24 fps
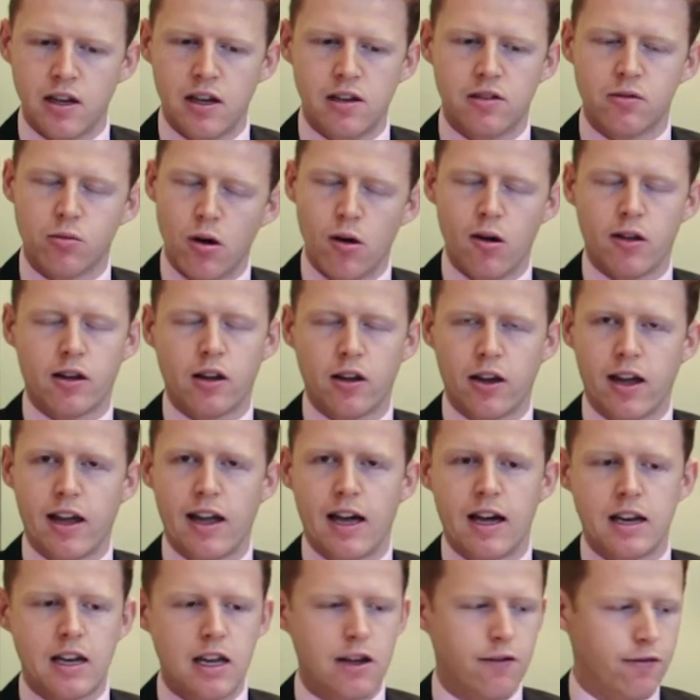It's well worth
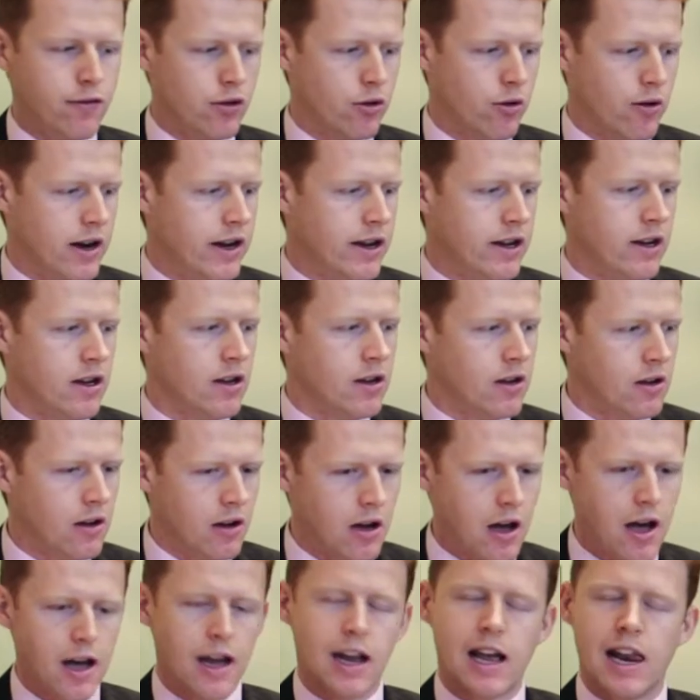looking at if you're
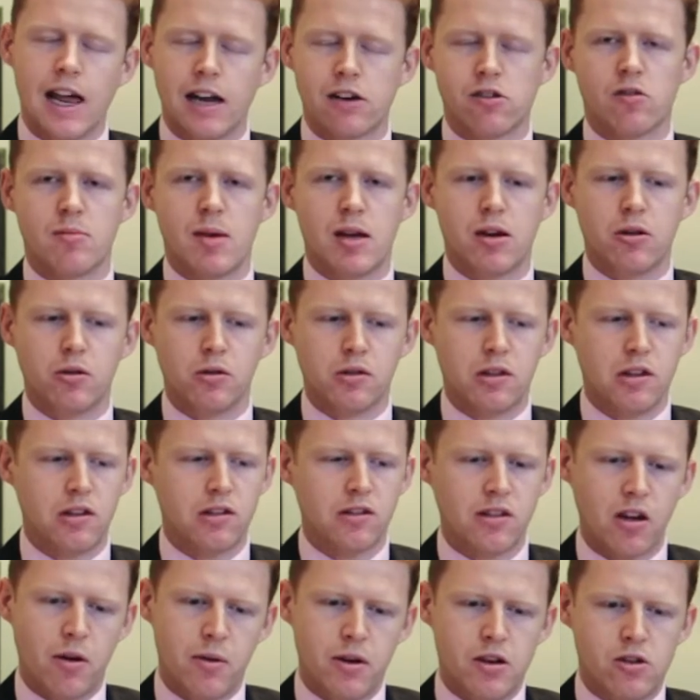a collector of medals.
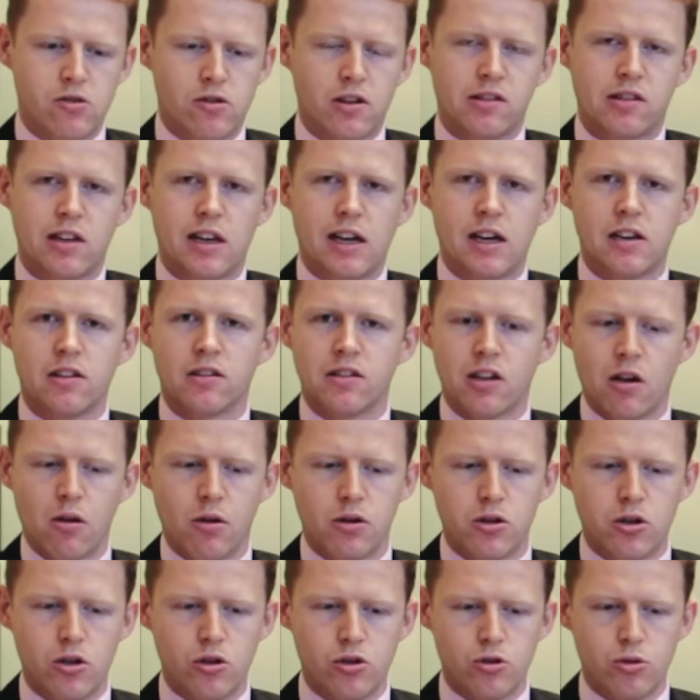It's so interesting and so
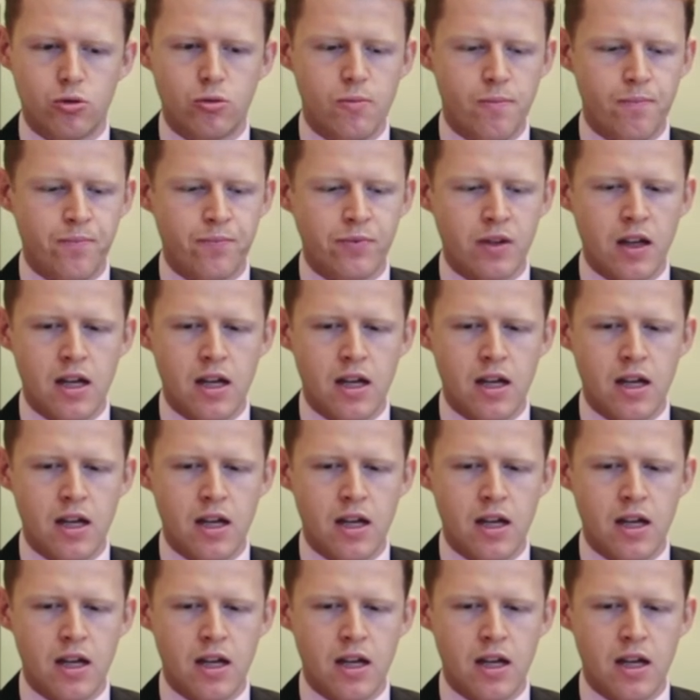unusual.